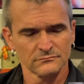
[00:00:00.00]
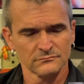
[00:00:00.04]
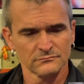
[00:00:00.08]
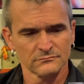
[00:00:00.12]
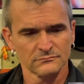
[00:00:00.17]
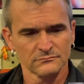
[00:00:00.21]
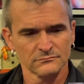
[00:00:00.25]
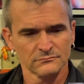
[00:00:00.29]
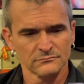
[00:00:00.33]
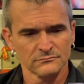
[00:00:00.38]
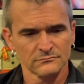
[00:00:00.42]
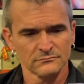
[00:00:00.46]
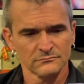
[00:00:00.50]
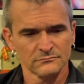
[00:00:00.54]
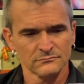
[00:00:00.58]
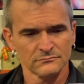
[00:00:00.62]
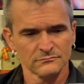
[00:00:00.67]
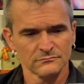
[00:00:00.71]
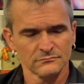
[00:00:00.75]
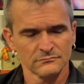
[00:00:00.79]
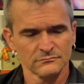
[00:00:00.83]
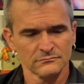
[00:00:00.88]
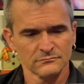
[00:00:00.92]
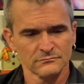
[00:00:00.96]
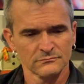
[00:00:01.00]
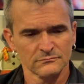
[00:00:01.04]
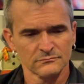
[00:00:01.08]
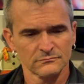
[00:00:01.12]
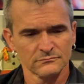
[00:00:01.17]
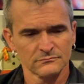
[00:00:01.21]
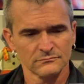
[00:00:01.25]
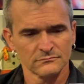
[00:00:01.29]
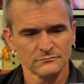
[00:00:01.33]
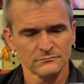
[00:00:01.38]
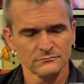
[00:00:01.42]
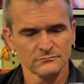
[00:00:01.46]

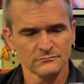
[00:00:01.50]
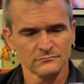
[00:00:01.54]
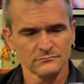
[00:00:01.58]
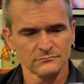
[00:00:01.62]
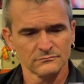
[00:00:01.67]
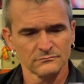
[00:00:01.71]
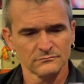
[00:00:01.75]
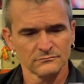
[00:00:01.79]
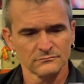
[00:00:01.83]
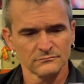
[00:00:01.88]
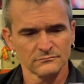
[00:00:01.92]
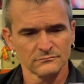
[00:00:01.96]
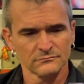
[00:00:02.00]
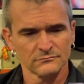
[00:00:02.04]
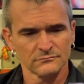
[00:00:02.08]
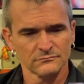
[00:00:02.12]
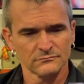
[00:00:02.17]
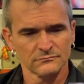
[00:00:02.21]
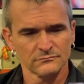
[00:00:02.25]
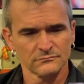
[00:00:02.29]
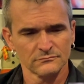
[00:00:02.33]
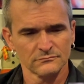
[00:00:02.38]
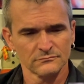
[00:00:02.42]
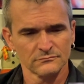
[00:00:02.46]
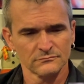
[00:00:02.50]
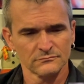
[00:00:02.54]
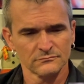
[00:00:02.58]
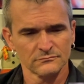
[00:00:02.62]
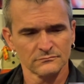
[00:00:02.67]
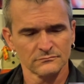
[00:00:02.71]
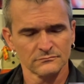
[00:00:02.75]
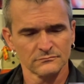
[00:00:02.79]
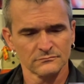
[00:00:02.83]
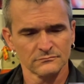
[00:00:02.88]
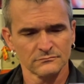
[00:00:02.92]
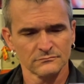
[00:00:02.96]

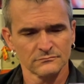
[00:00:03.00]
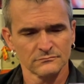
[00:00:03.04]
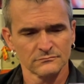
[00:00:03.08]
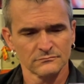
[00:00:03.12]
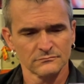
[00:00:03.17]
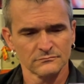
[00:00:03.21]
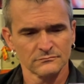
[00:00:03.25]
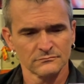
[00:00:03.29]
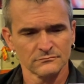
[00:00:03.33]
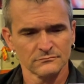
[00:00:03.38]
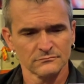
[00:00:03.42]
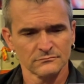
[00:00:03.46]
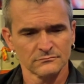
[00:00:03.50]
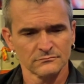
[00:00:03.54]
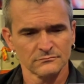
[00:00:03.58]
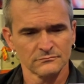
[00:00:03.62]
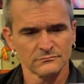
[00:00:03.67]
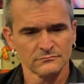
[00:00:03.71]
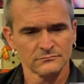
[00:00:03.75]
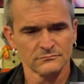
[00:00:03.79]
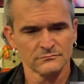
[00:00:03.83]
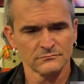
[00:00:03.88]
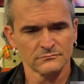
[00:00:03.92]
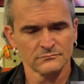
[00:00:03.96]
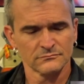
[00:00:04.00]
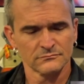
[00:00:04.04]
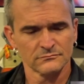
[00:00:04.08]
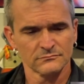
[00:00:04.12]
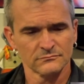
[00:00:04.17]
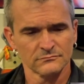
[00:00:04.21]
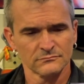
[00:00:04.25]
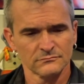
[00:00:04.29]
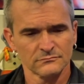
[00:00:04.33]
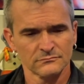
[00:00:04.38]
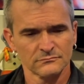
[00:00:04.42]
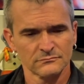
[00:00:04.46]

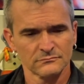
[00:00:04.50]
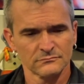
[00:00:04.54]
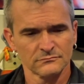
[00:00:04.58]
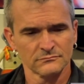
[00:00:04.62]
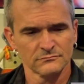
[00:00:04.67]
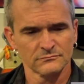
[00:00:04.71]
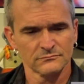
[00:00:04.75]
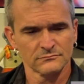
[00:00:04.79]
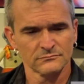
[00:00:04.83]
[no speech]